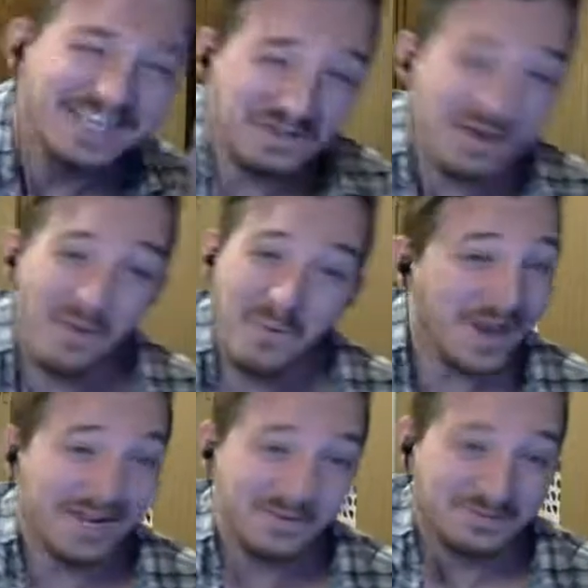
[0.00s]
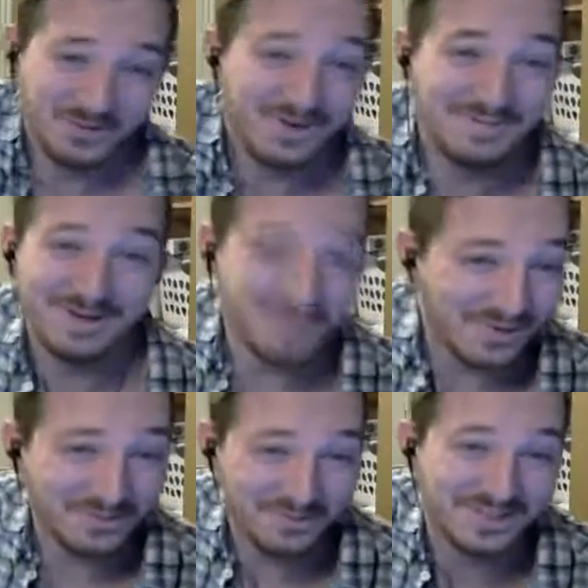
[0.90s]
no, I don't treat my
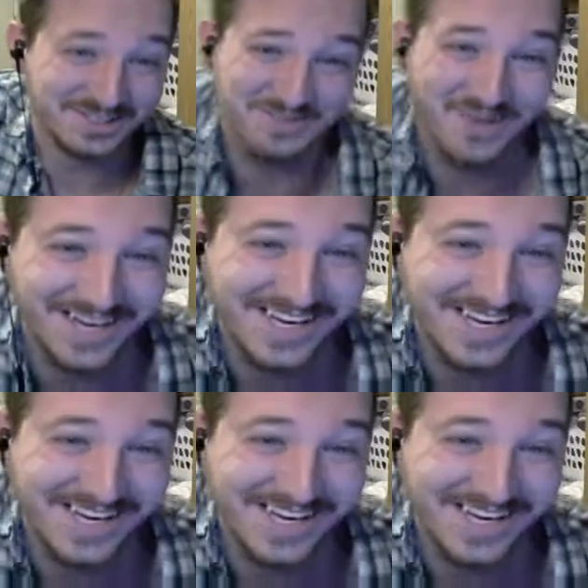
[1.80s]
mother this way.